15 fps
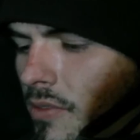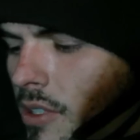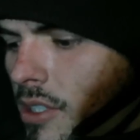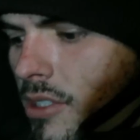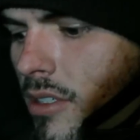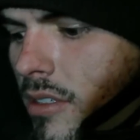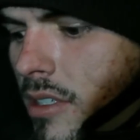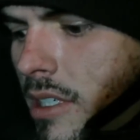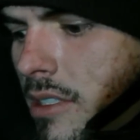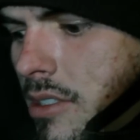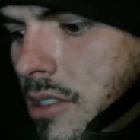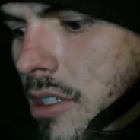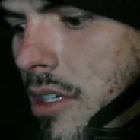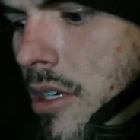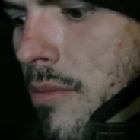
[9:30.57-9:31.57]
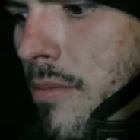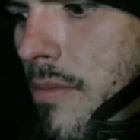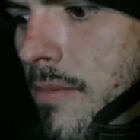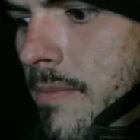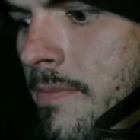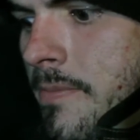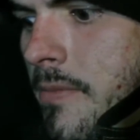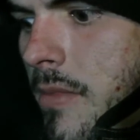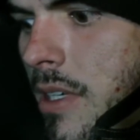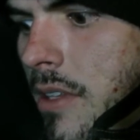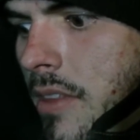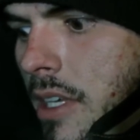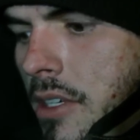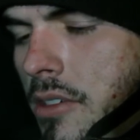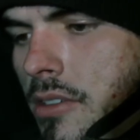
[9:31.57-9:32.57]
finished our last job, and
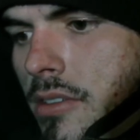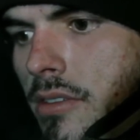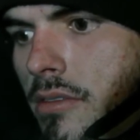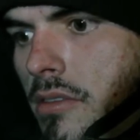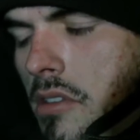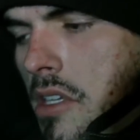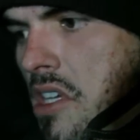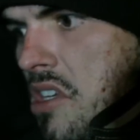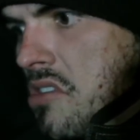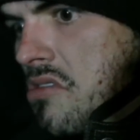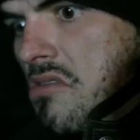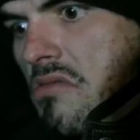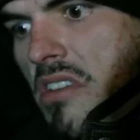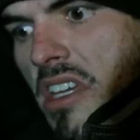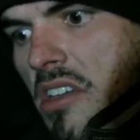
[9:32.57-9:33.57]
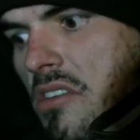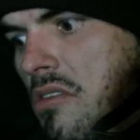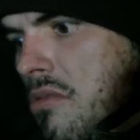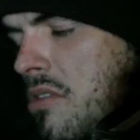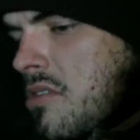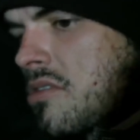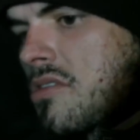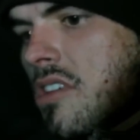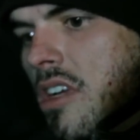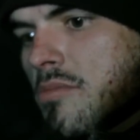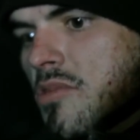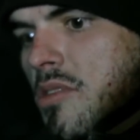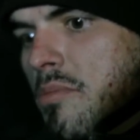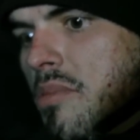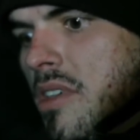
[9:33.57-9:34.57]
they couldn't, they had no other jobs
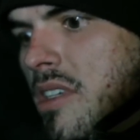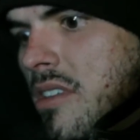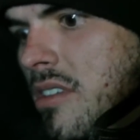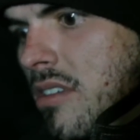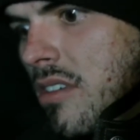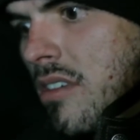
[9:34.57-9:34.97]
to bid.